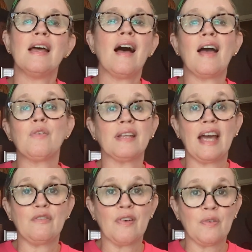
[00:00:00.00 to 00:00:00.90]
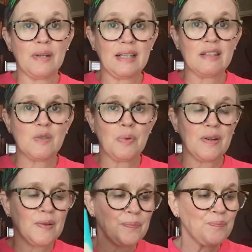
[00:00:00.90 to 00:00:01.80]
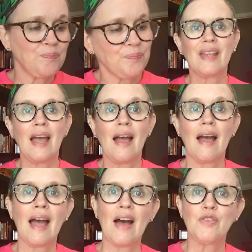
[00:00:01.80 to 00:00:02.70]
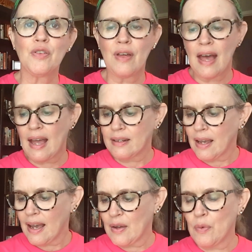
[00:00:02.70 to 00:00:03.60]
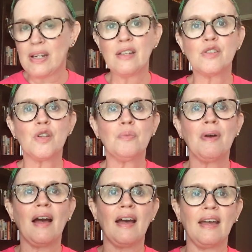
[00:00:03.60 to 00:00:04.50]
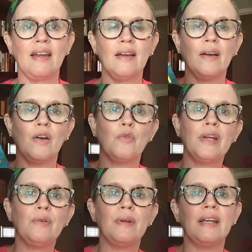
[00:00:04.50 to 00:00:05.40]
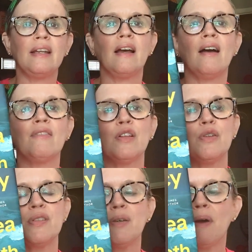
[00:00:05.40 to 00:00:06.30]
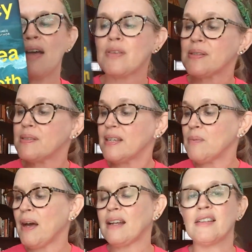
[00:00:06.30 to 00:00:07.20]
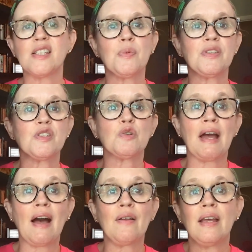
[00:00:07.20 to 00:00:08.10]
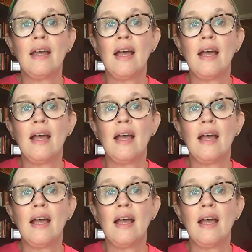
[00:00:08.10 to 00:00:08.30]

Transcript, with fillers: I really had fun reading this book after that, I went into my uh, reread of Lucy by the Sea by Elizabeth Strout.